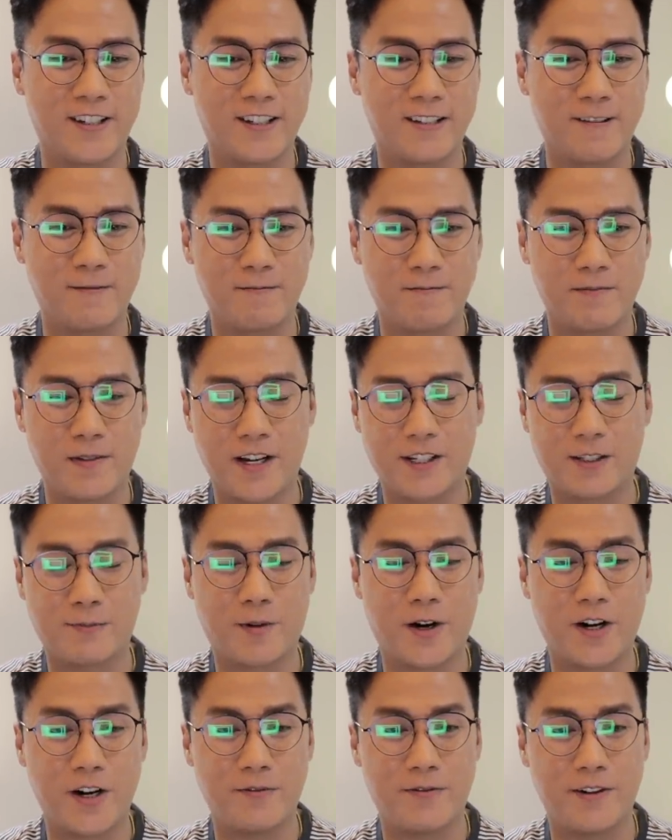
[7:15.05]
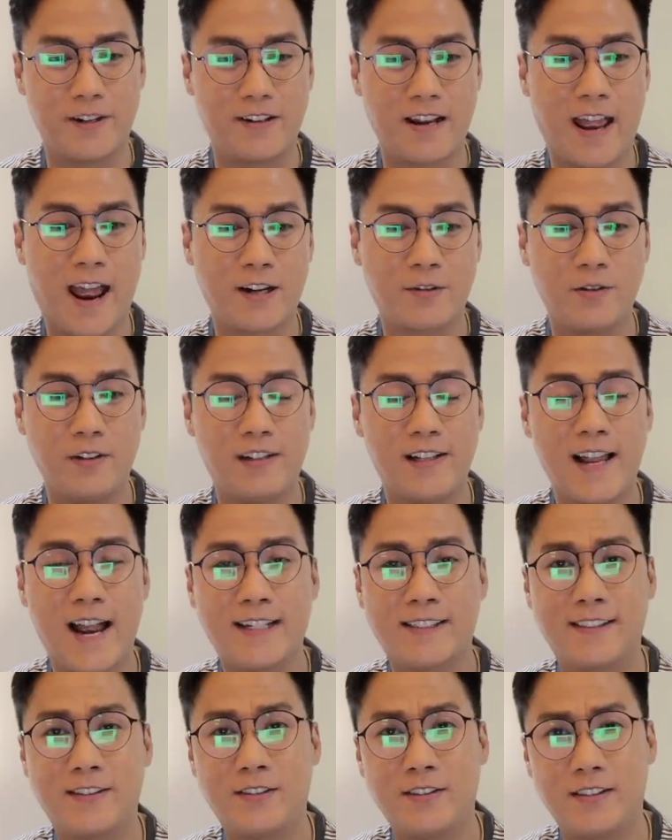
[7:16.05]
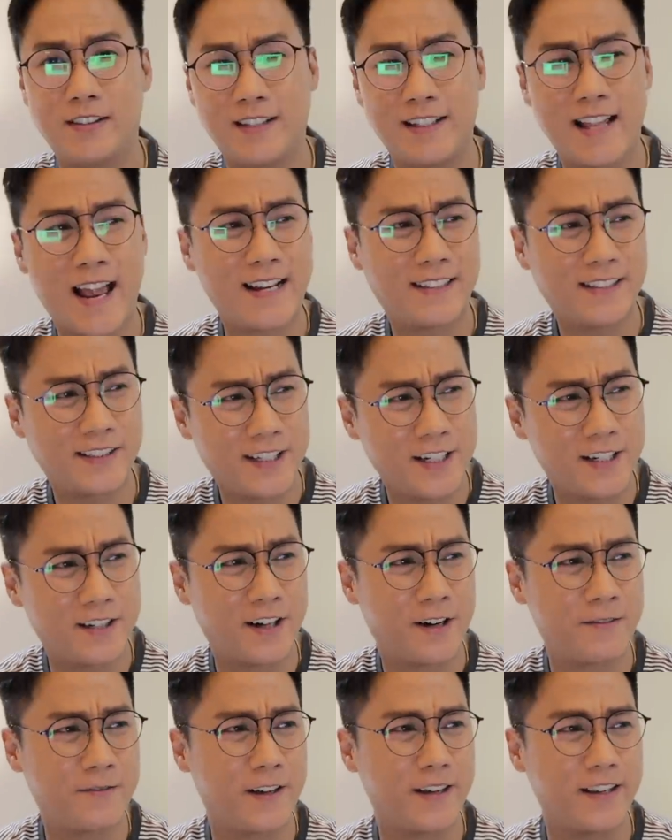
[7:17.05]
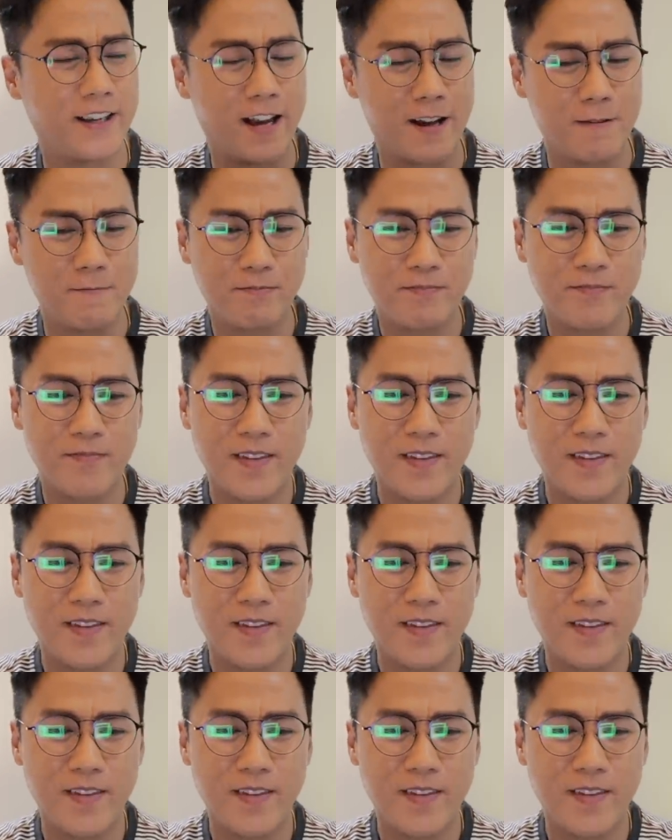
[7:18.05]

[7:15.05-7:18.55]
Um, but it's part of it. Actually, last last year I think, yeah